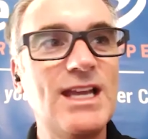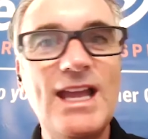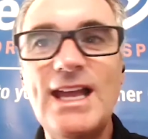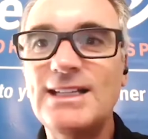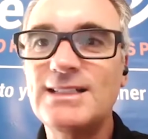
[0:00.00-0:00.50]

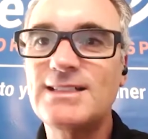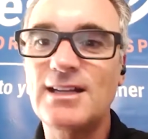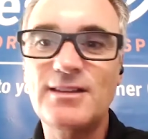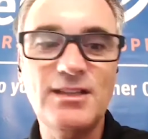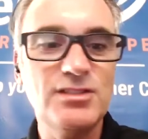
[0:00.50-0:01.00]
And
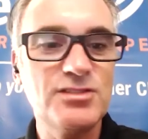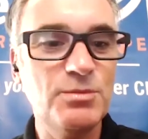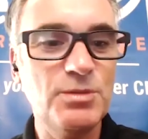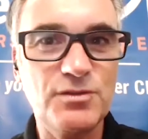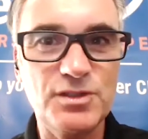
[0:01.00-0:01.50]
uh, thank you
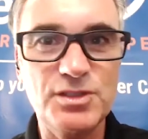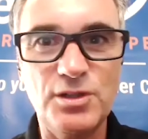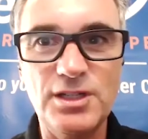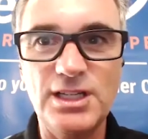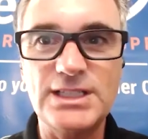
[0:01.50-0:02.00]
so much for
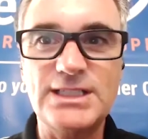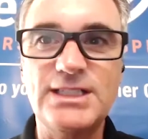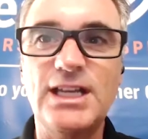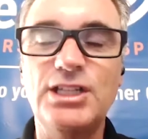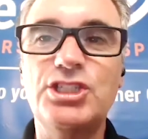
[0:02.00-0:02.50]
joining us
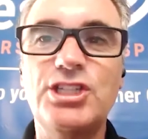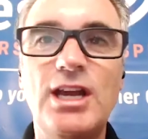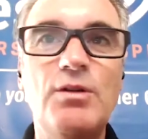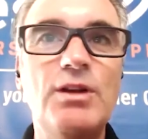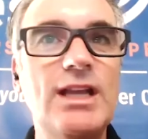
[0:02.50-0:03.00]
today and
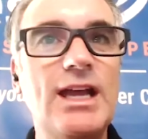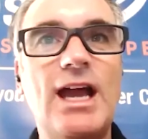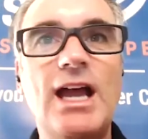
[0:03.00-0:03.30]
sharing that.